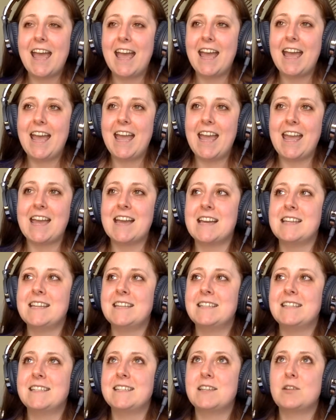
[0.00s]

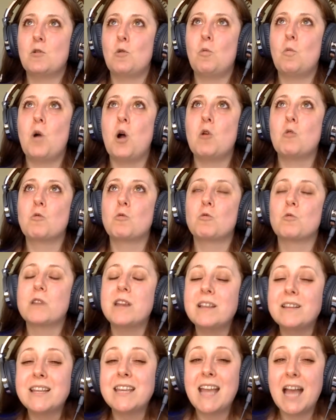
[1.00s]
And what
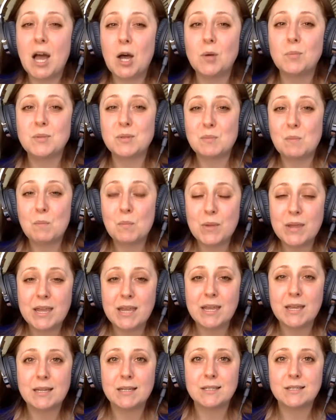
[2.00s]
really helps
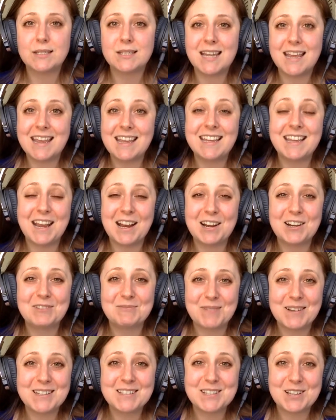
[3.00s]
me take care of
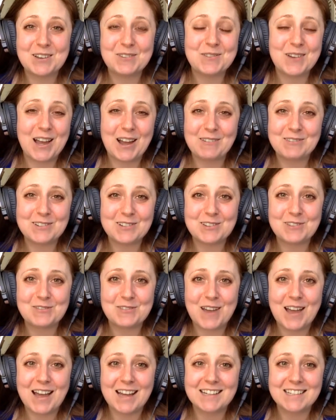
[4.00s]
myself after the
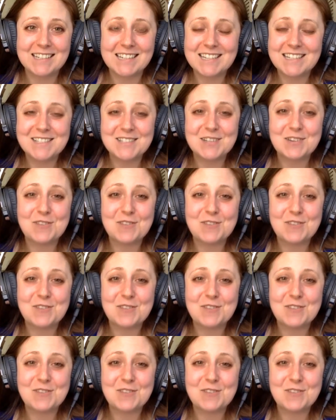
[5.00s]
fact is to